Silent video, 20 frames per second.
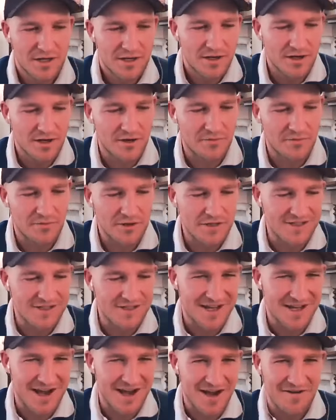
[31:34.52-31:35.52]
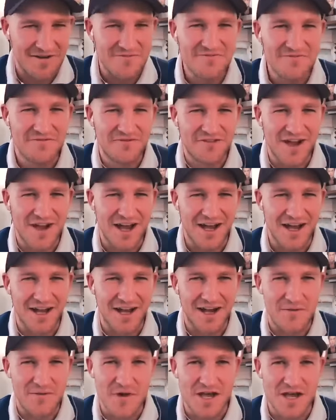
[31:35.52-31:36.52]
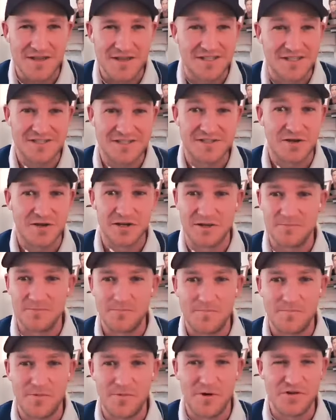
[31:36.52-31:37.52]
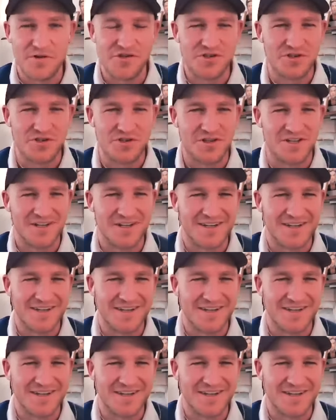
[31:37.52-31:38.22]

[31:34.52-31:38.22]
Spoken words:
I really love, and this is not a shot at